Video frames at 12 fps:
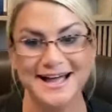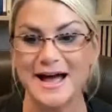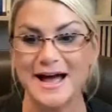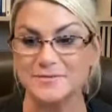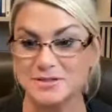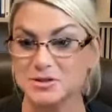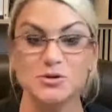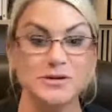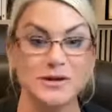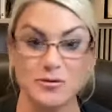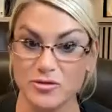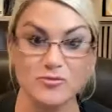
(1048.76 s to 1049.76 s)

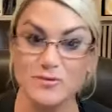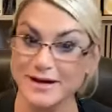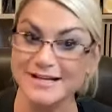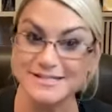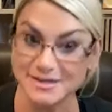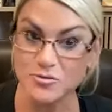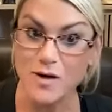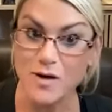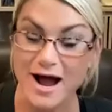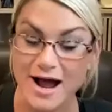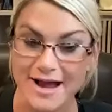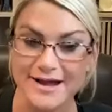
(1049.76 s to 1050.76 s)
absolutely the reason
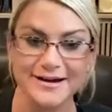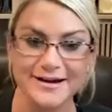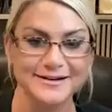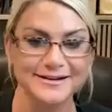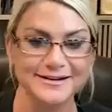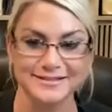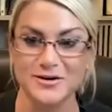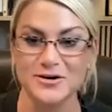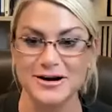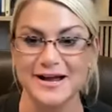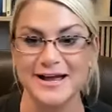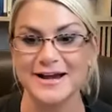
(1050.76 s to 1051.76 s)
why
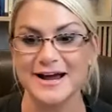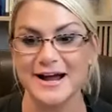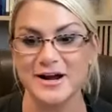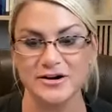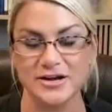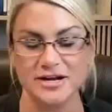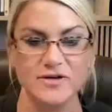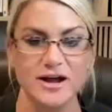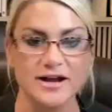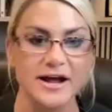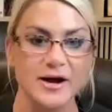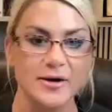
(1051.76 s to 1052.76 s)
Laura and I are here
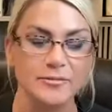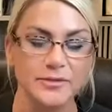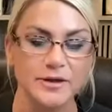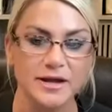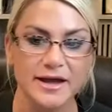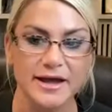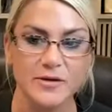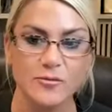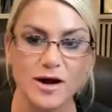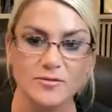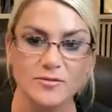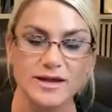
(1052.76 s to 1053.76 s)
right now, and
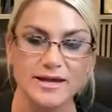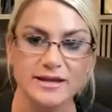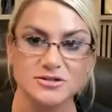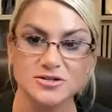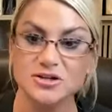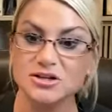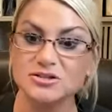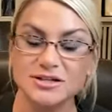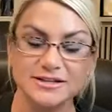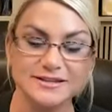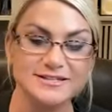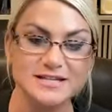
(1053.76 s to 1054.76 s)
why we took a
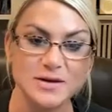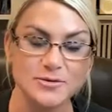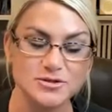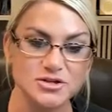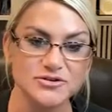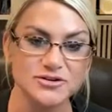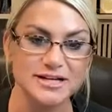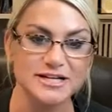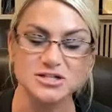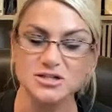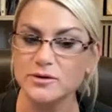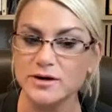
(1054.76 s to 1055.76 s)
look at this
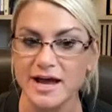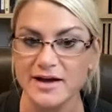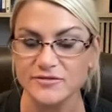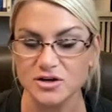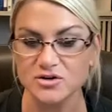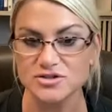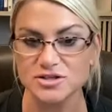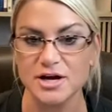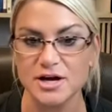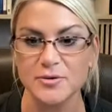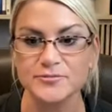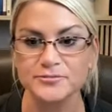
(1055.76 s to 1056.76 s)
opportunity 2.5 years
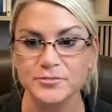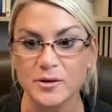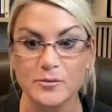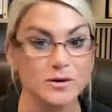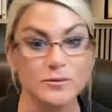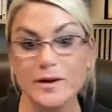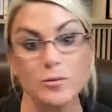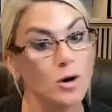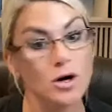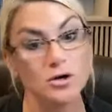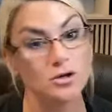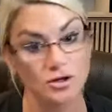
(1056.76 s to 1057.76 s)
ago when we
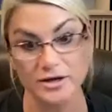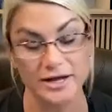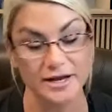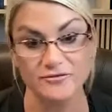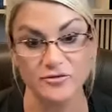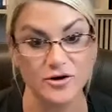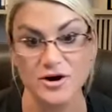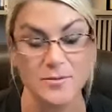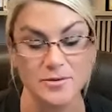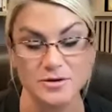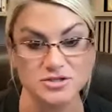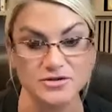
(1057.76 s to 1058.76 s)
weren't looking for an
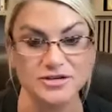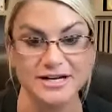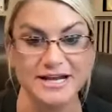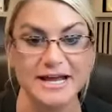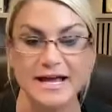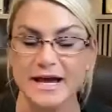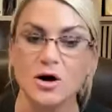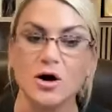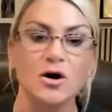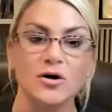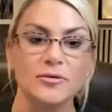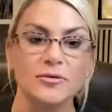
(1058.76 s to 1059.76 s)
opportunity at
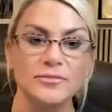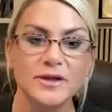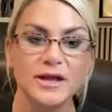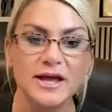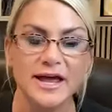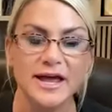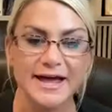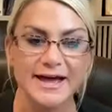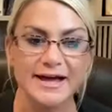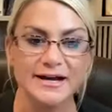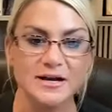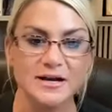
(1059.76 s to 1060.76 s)
all.
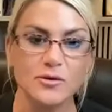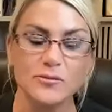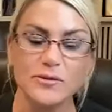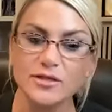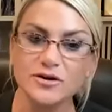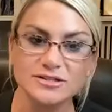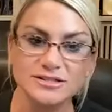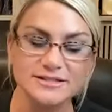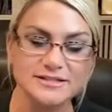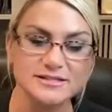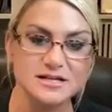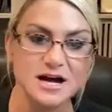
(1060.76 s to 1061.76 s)
And when we looked at
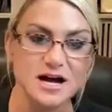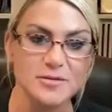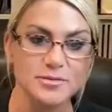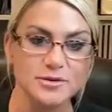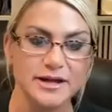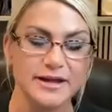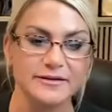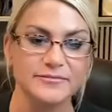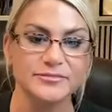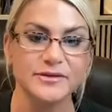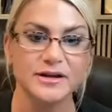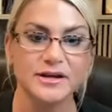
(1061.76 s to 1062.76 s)
this comp
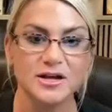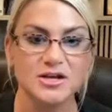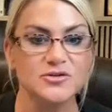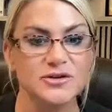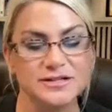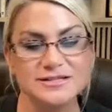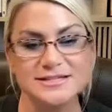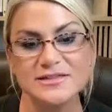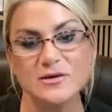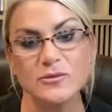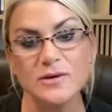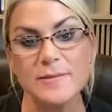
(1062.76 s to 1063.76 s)
plan, you could see
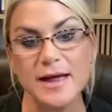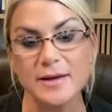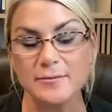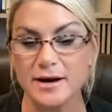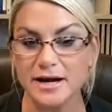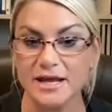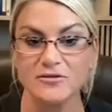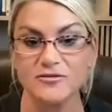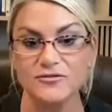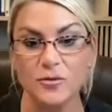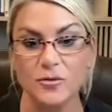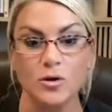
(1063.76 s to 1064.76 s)
that we make money
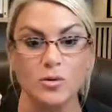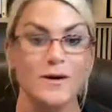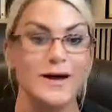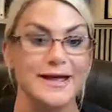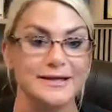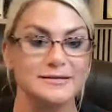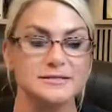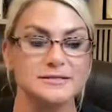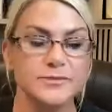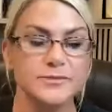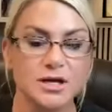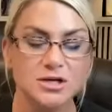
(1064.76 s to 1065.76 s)
4 ways.
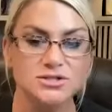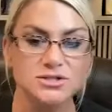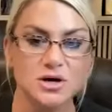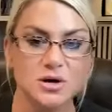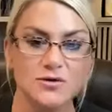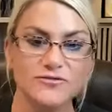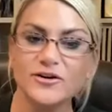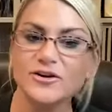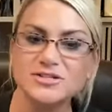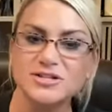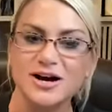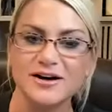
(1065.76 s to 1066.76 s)
So
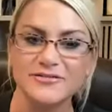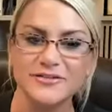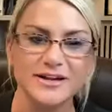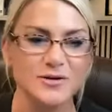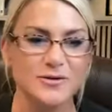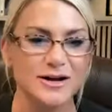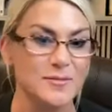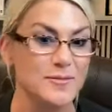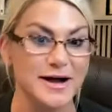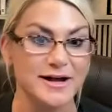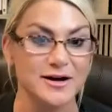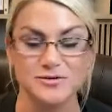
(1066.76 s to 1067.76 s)
first off, anyone can
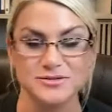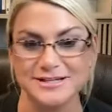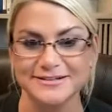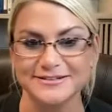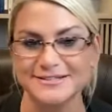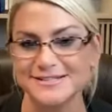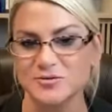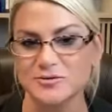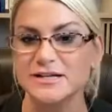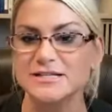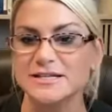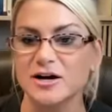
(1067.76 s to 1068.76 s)
buy wholesale and sell
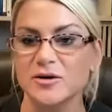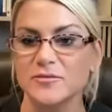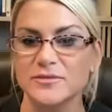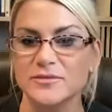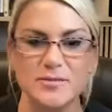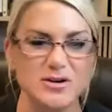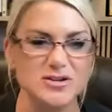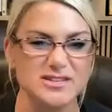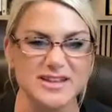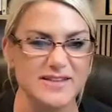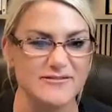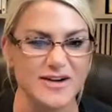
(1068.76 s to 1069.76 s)
retail. The person
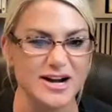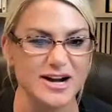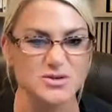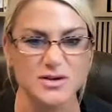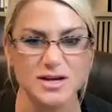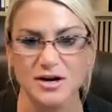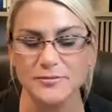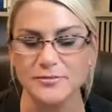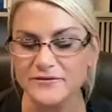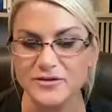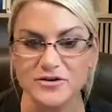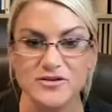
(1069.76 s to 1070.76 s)
that invited you here,
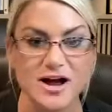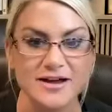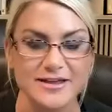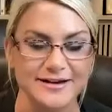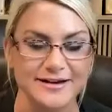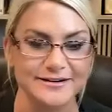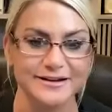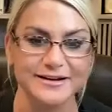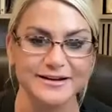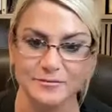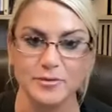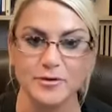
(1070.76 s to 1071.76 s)
if you're not yet
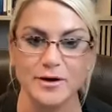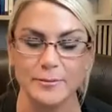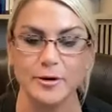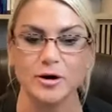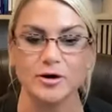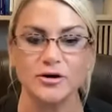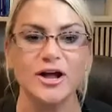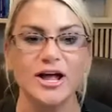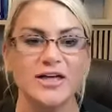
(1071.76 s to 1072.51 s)
a brand partner,